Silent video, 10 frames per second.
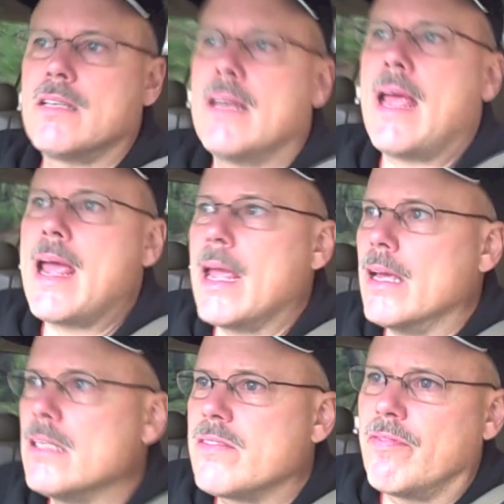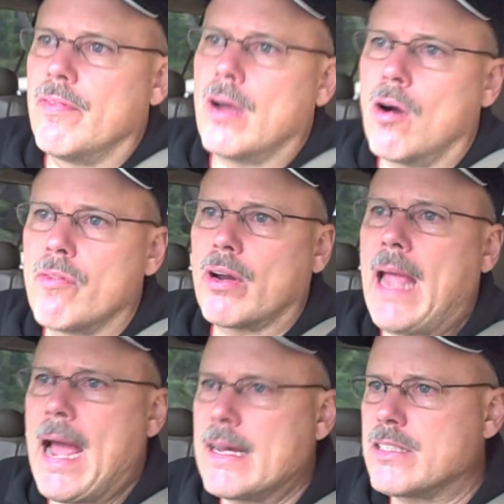today is
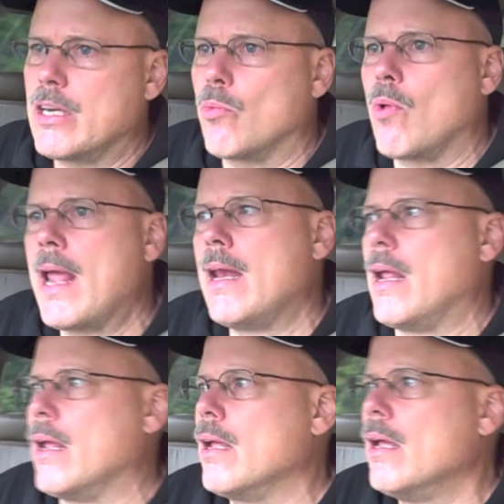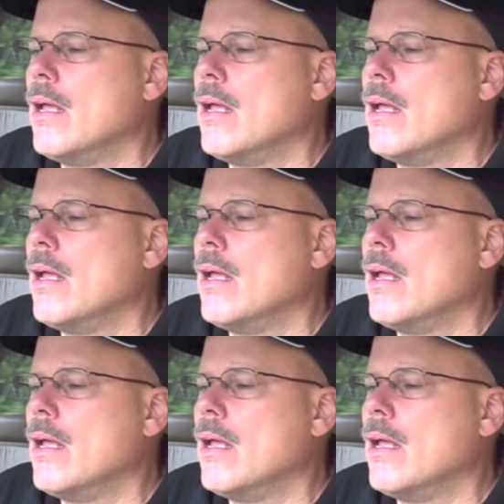overcast and raining